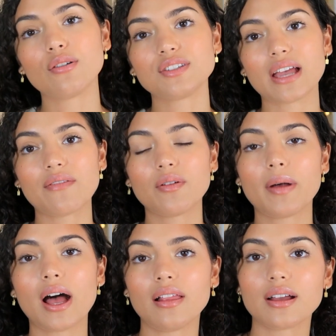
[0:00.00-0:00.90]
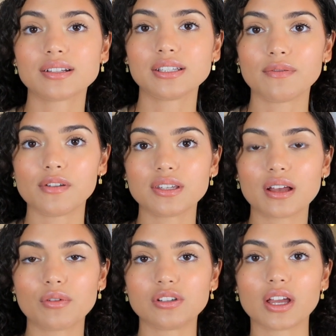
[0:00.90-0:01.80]
also have a Parlux
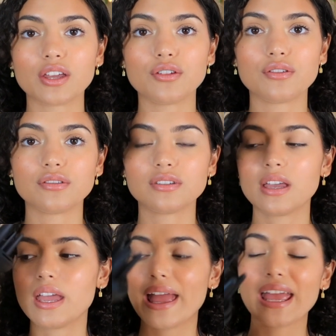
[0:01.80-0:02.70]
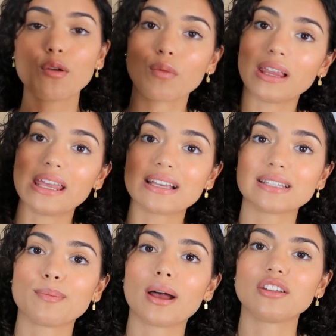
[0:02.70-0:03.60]
diffuser, which I use equally
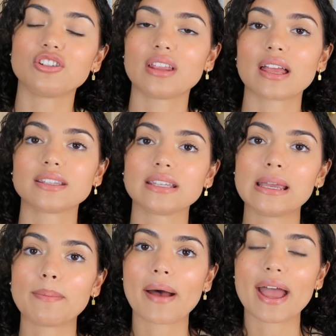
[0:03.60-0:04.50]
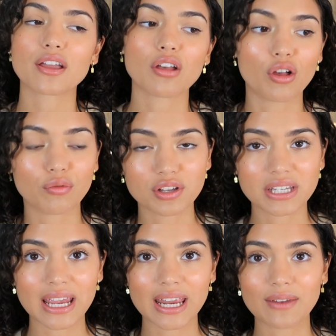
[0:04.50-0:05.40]
as much. That's in my curl
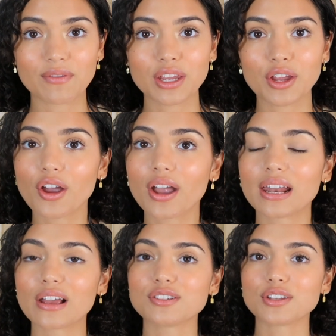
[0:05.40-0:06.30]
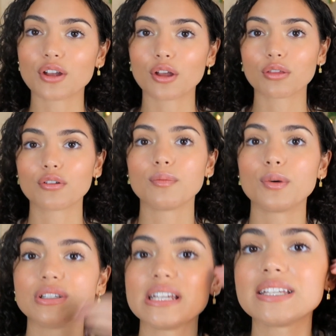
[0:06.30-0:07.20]
routine video, and I also go through
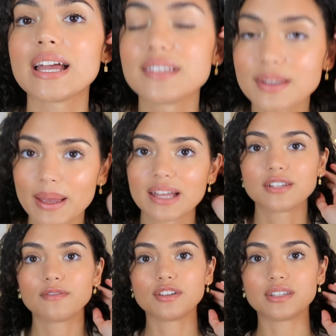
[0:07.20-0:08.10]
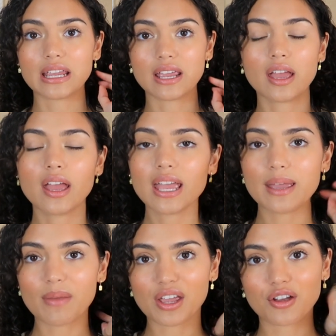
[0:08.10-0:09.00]
more details about diffusing
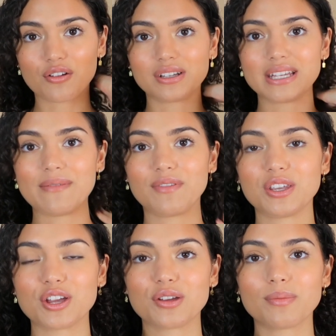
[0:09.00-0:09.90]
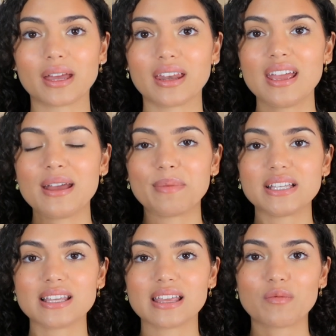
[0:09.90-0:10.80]
in my curl routine video. But
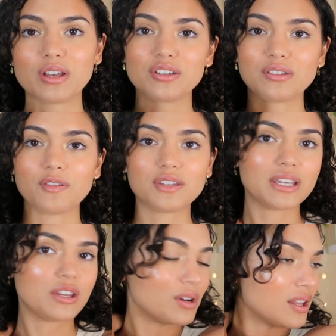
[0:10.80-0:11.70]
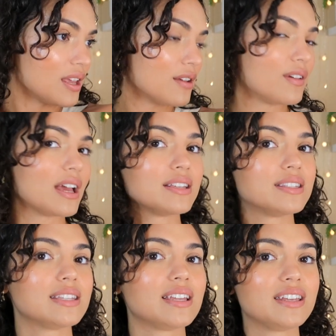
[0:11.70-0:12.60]
basically when you're diffusing, you want to think of it as
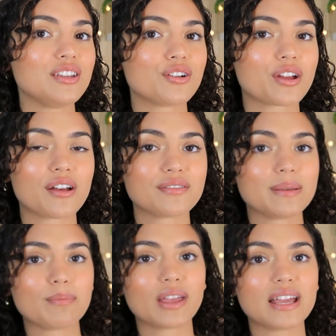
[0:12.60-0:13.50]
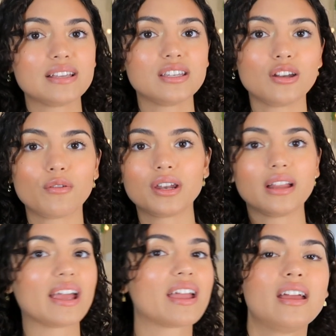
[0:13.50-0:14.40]
setting your curls in place. You don't want
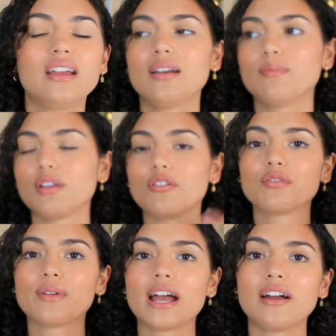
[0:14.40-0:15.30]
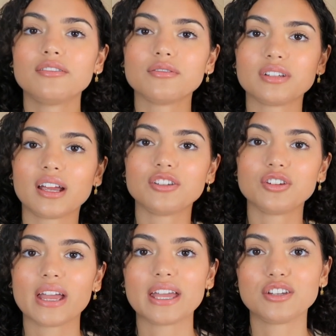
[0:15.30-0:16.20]
to like blow it around or touch
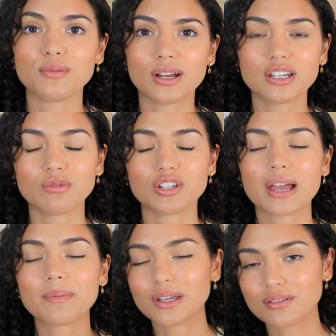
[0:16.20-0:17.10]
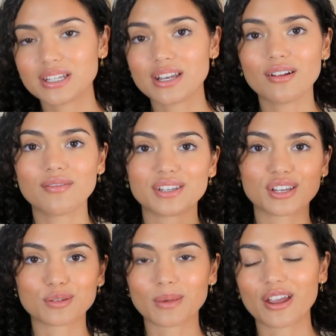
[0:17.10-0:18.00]
your hair too much, which I'm guilty of. I
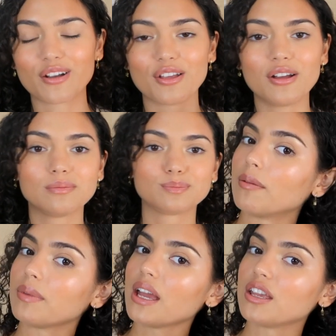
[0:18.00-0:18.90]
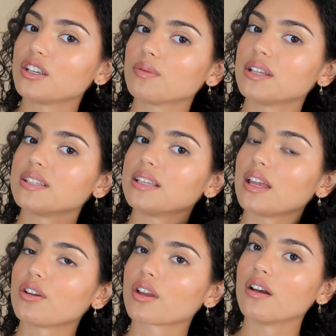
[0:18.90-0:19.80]
touch my hair a lot. Yeah, you just want to
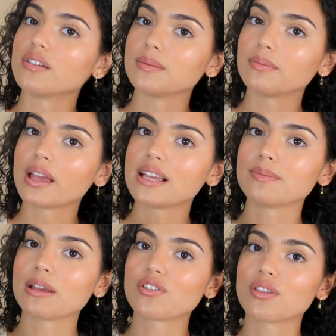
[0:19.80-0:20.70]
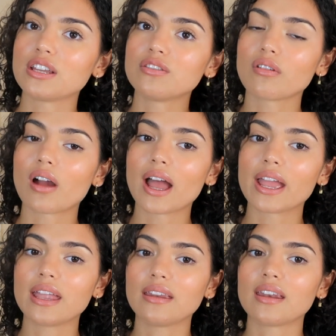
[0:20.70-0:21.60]
set your curls in place, make sure they
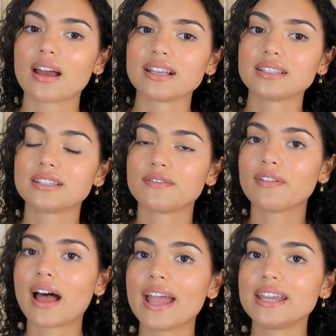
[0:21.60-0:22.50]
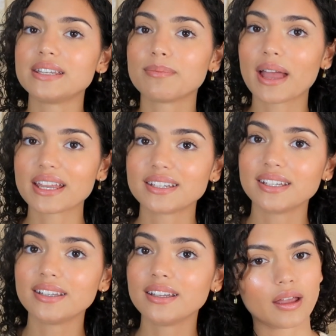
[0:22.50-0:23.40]
dry in a nice defined
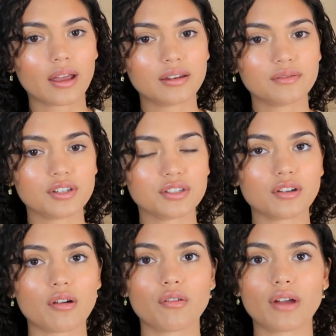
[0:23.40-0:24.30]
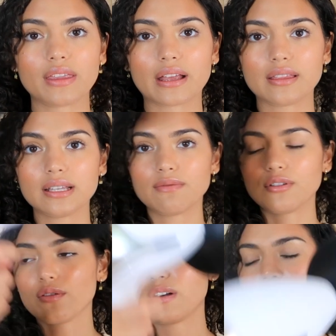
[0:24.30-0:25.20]
pattern. I kind of just go around like this
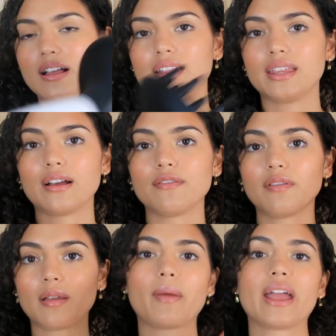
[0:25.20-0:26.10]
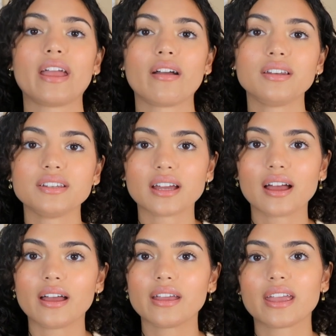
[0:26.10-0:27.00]
for a while, and then I'll flip my hair under
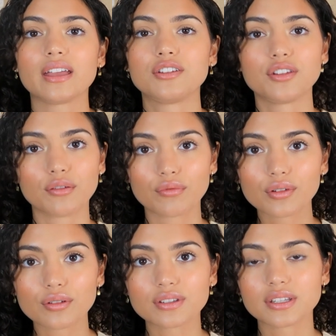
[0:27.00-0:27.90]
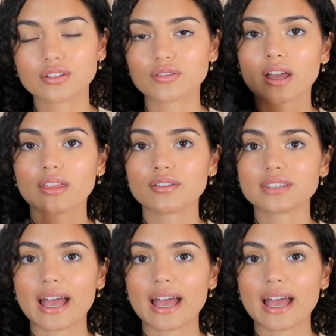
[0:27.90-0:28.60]
and get into the roots and dry those